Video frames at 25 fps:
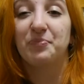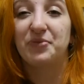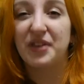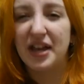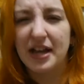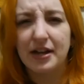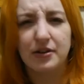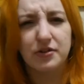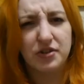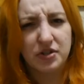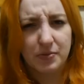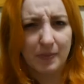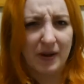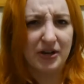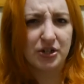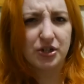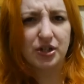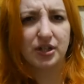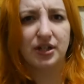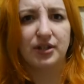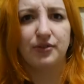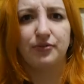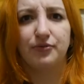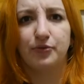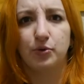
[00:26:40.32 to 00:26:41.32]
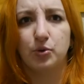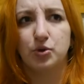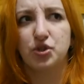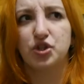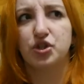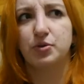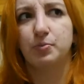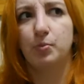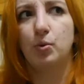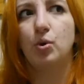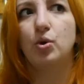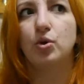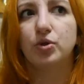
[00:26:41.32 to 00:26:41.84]
They are especially for
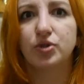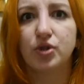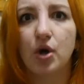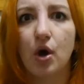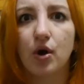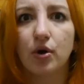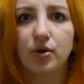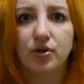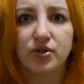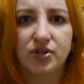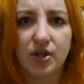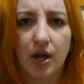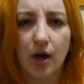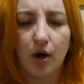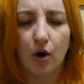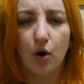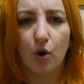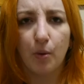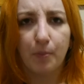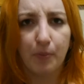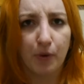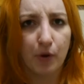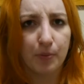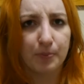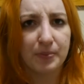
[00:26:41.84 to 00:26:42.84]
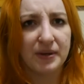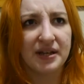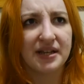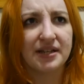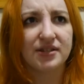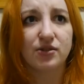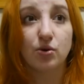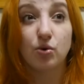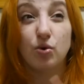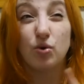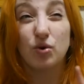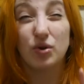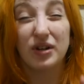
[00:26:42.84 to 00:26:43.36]
small dogs or
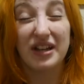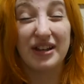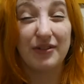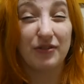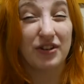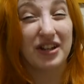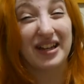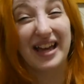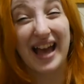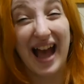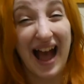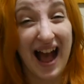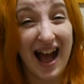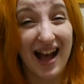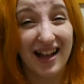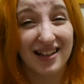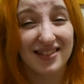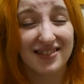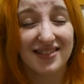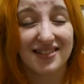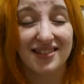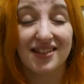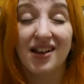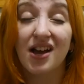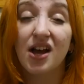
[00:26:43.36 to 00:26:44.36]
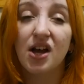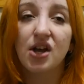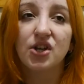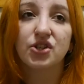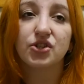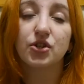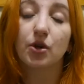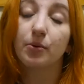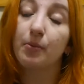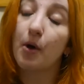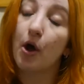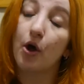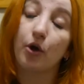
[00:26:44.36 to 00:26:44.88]
puppies or even cats.
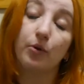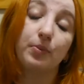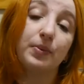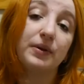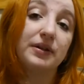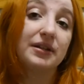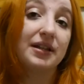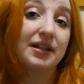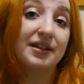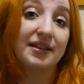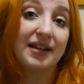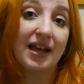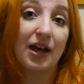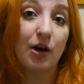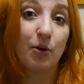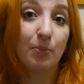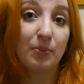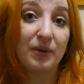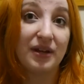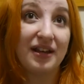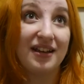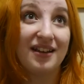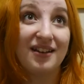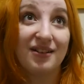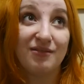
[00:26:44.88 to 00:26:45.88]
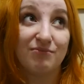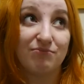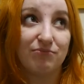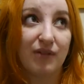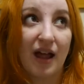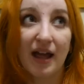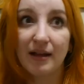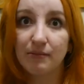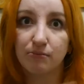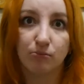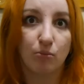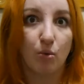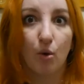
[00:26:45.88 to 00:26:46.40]
So I'm hoping that they'll be
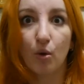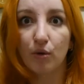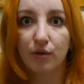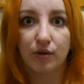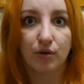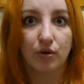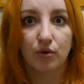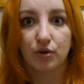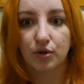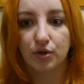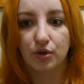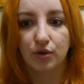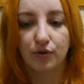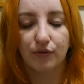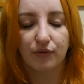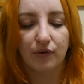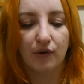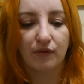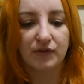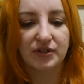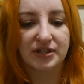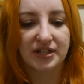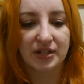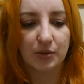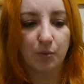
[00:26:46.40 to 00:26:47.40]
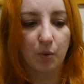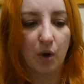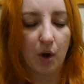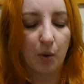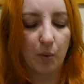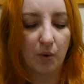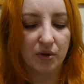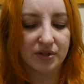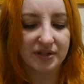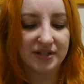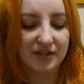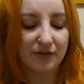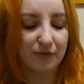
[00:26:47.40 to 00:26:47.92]
like more than good enough for obviously what I
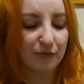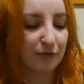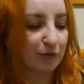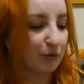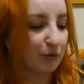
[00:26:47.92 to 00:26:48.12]
want it